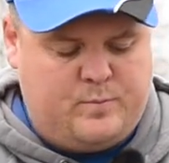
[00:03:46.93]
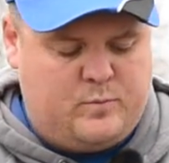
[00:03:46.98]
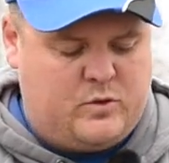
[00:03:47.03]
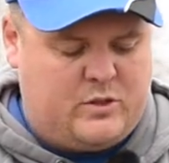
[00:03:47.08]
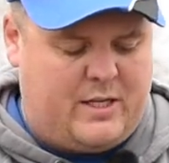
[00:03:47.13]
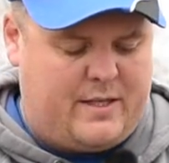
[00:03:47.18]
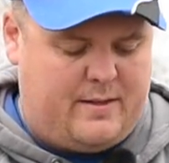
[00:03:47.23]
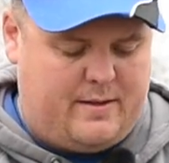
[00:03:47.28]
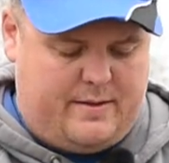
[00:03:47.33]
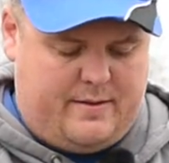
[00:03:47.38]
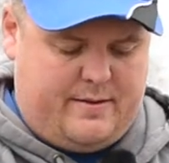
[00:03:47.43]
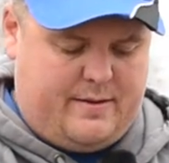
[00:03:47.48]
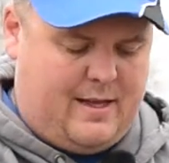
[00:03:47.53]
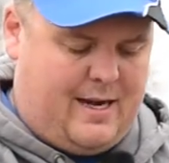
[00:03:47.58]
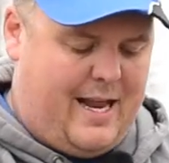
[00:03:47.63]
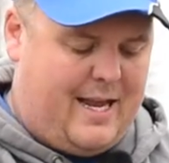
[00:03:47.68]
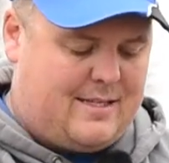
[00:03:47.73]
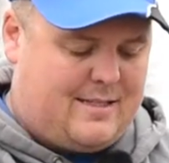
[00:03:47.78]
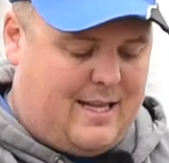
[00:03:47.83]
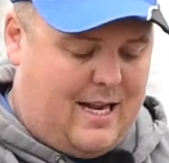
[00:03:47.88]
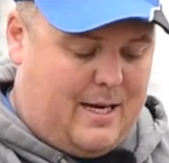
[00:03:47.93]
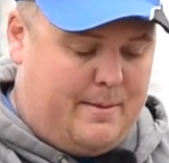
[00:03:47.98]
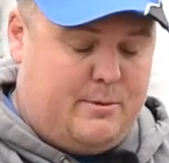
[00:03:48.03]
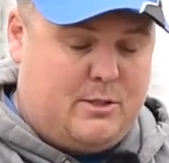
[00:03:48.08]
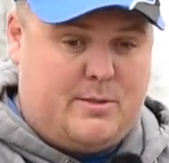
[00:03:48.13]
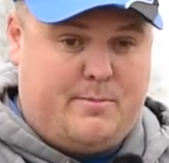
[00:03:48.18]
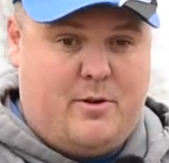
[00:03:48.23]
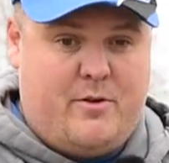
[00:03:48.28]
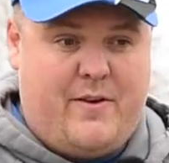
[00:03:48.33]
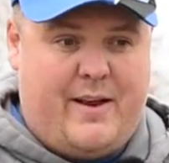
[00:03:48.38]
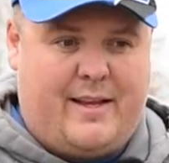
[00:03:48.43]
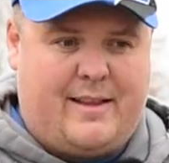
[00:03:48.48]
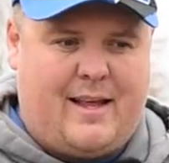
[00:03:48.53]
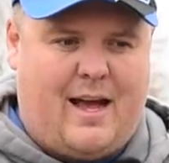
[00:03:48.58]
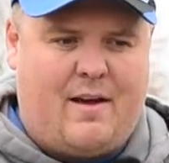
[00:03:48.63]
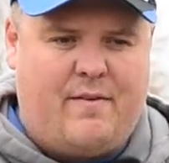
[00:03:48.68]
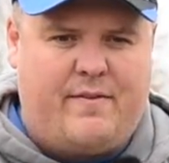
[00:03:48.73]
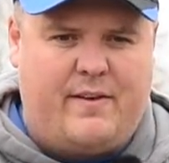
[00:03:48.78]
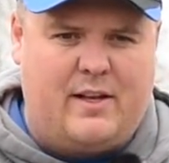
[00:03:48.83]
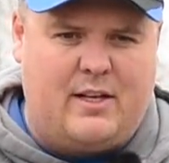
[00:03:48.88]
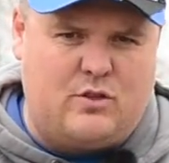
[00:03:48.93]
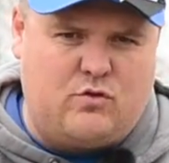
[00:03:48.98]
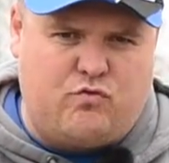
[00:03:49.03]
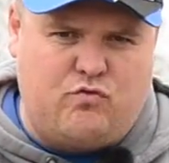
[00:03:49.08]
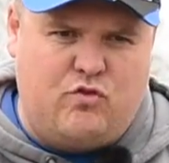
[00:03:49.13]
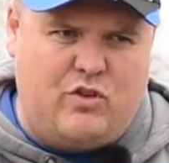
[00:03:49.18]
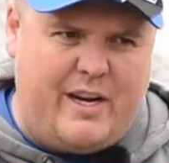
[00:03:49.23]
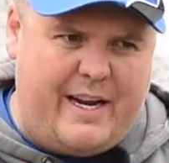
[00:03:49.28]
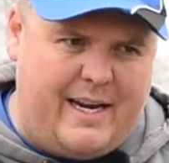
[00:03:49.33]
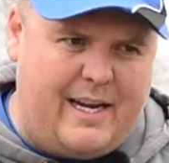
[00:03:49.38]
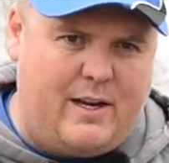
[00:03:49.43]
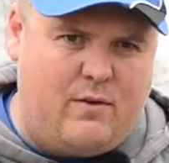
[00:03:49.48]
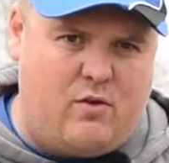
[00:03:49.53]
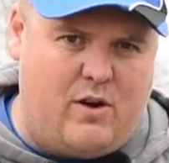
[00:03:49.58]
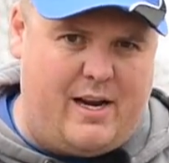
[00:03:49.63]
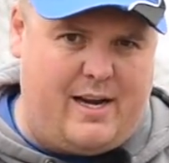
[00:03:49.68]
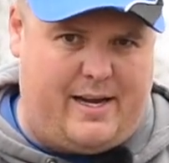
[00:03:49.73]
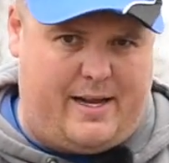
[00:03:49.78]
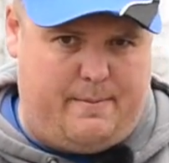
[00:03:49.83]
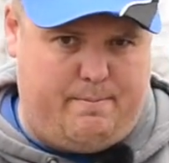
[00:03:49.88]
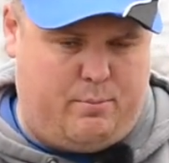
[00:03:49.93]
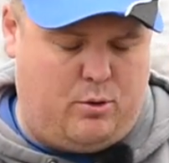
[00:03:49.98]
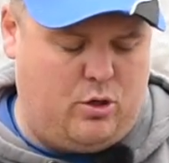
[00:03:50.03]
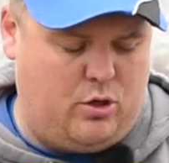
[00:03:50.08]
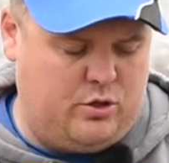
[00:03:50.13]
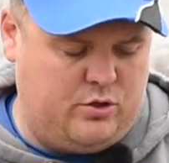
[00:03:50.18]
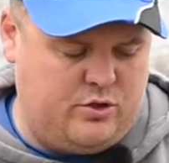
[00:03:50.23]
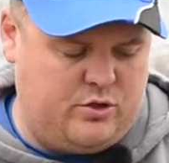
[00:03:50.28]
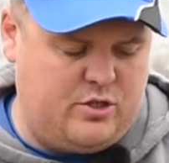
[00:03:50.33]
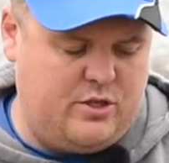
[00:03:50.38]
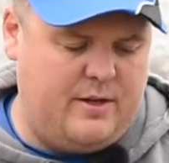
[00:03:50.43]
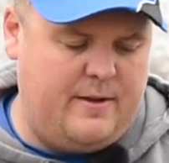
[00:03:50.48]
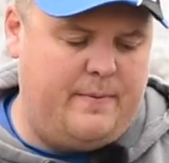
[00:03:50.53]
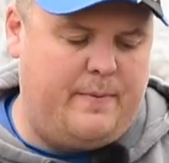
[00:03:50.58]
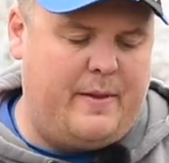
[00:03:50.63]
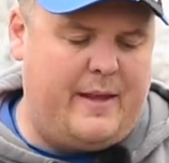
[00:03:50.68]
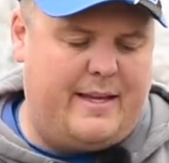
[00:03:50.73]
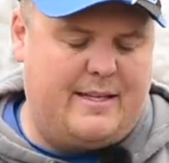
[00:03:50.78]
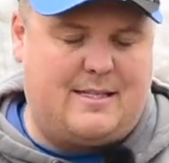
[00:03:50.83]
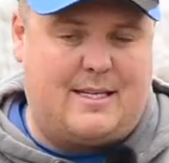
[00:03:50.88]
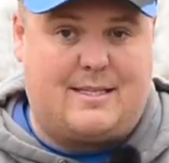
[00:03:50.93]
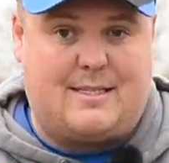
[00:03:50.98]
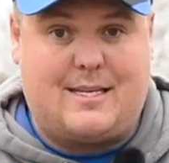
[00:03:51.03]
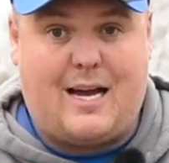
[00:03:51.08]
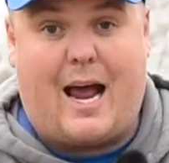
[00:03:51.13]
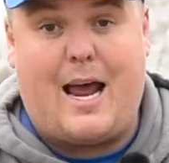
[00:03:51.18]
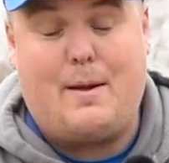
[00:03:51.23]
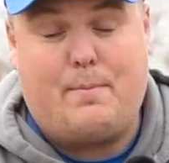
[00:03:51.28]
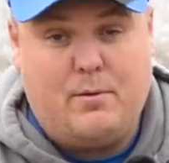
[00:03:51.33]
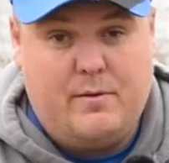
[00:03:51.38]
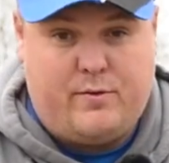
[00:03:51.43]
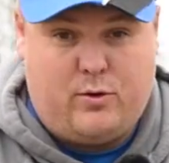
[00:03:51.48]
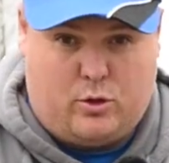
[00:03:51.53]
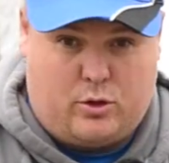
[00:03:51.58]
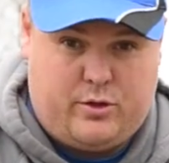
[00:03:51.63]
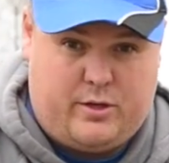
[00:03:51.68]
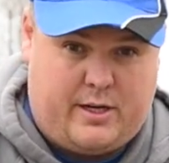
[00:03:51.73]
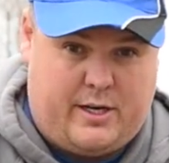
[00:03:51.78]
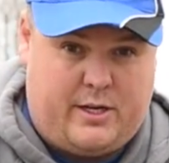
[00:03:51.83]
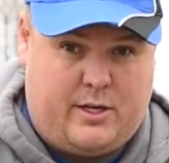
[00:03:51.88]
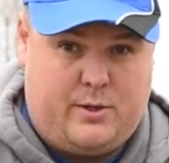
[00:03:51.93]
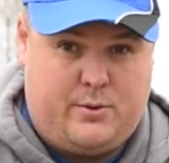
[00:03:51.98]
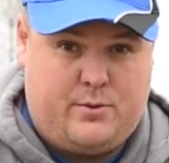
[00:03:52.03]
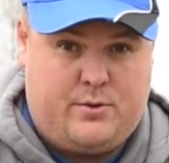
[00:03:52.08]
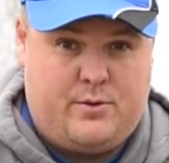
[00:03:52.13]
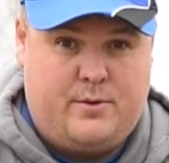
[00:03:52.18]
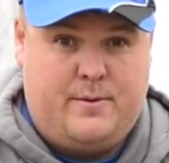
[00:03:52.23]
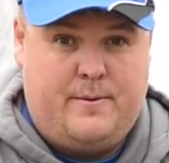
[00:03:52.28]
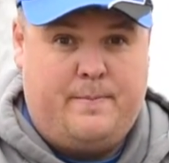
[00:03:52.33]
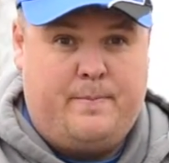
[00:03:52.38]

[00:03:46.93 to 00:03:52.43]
So the last element of my rig that I feel it's really, really important is the type of hook that I use.